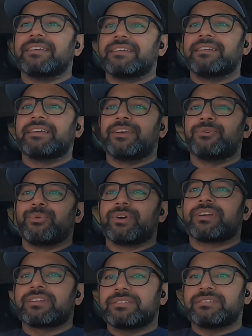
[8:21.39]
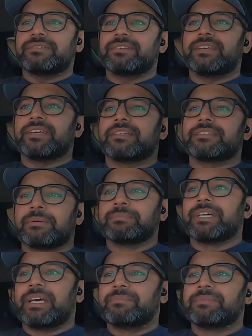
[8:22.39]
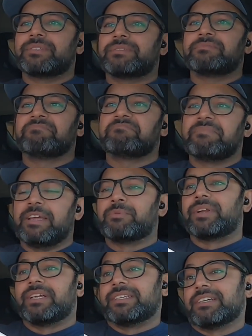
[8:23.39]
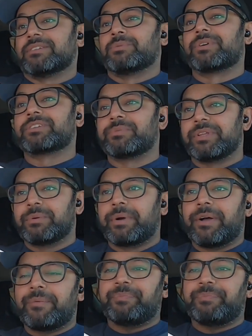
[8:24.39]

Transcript: It works sometimes, and when it does, it works really well.